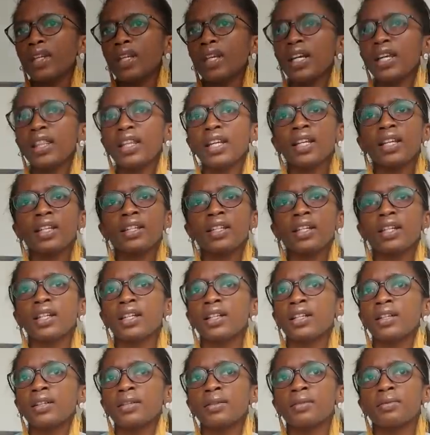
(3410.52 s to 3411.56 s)
And
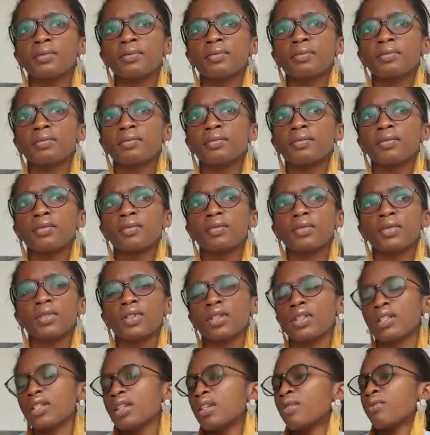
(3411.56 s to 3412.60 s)
then
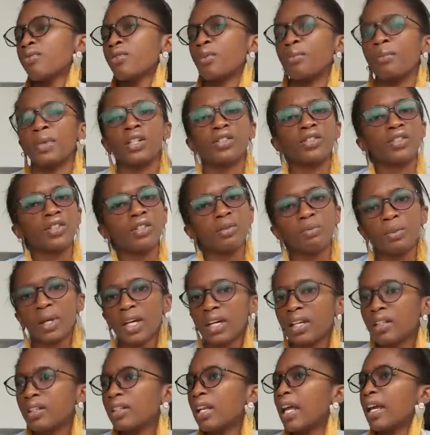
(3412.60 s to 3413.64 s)
just information,
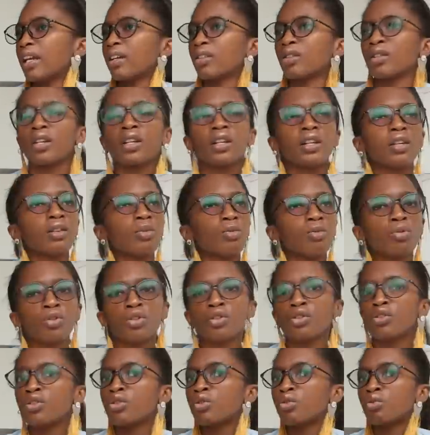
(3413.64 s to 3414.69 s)
man. Like,
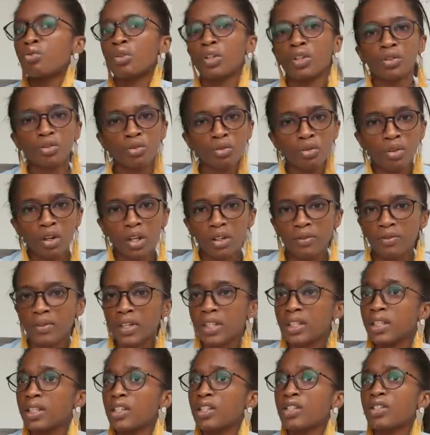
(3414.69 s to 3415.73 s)
use Twitter to your
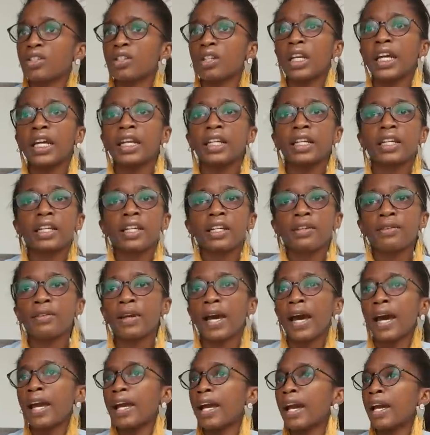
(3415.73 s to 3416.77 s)
advantage. Like,
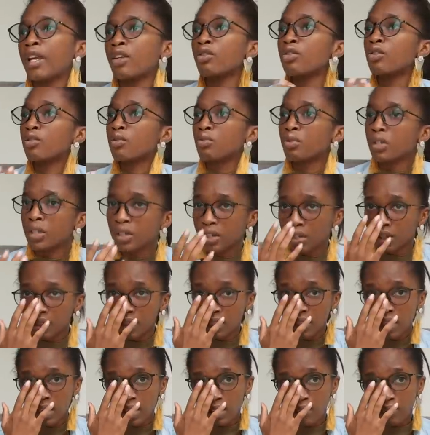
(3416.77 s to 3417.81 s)
I use Twitter
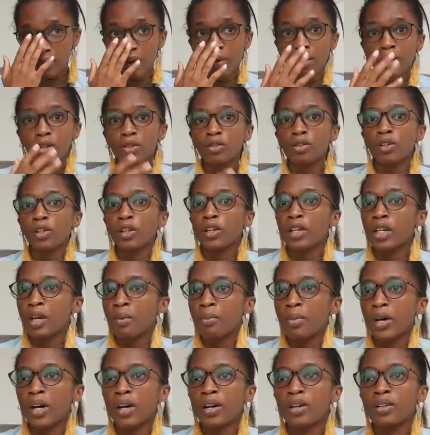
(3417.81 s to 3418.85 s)
if I want to learn
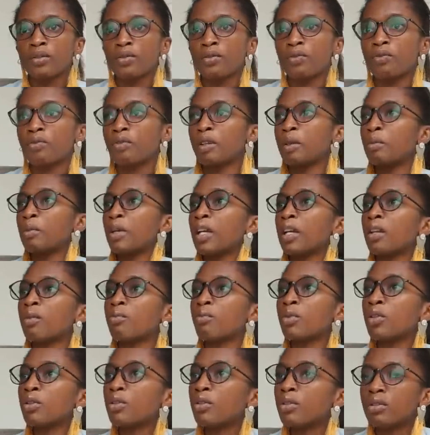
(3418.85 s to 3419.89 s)
about female
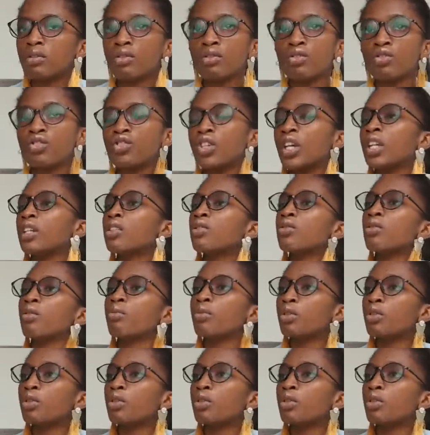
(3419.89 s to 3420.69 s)
genital